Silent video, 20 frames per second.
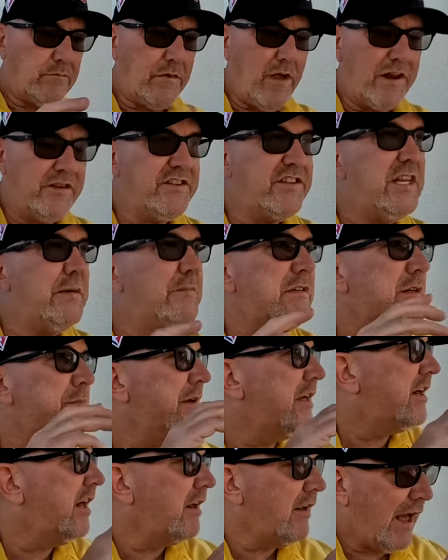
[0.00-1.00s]
It seems to
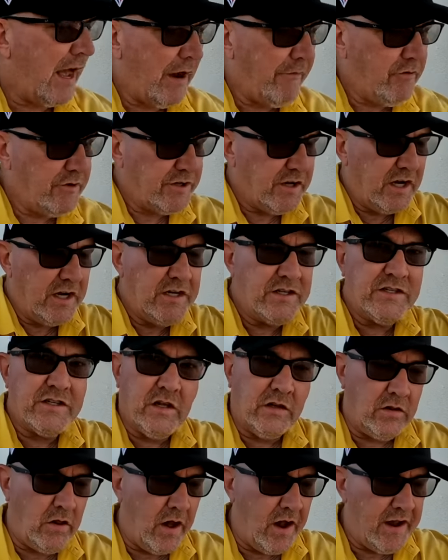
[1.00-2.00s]
be kind of advertised
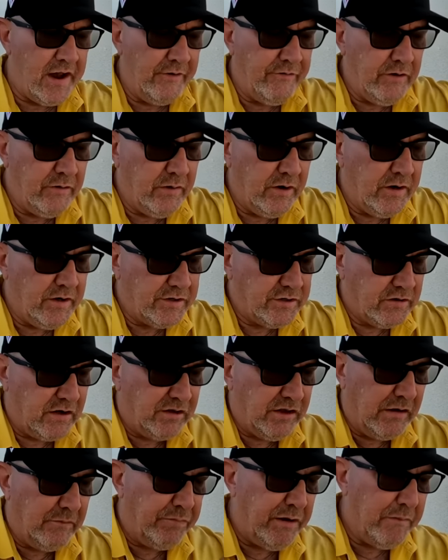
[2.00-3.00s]
a lot everywhere, so I
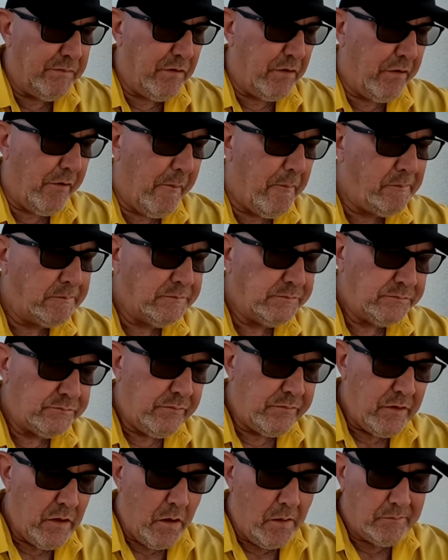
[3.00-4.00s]
think people
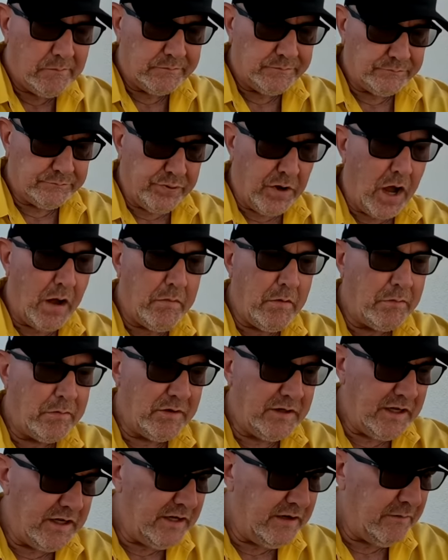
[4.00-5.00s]

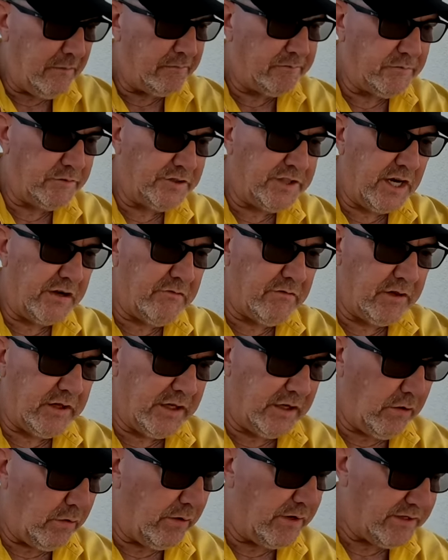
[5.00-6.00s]
probably
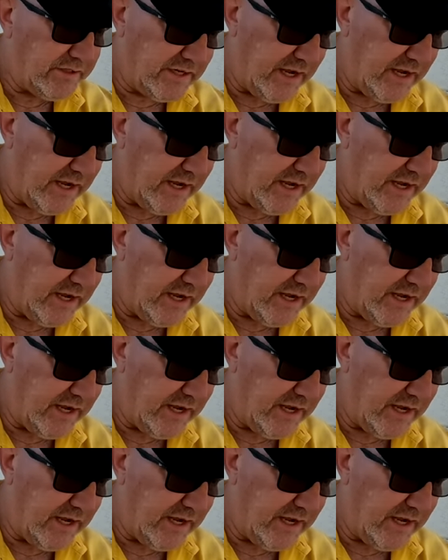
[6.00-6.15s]
generally always